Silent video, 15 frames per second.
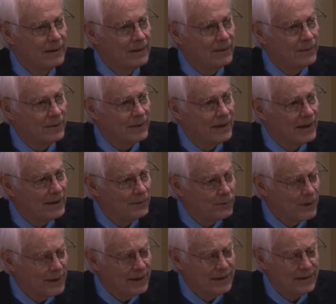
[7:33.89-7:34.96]
Well,
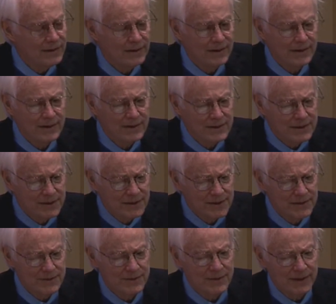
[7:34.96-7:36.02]
ironically,
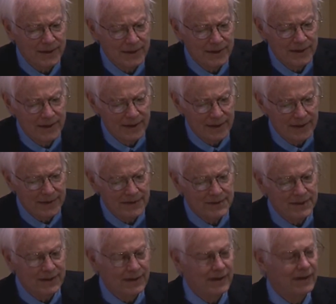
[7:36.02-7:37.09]
Citizens United
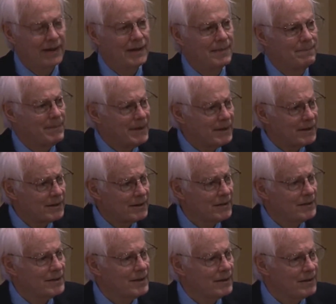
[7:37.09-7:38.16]
has a
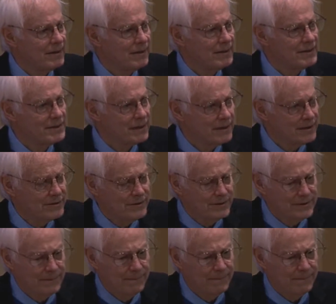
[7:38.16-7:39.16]
parallel syllogism.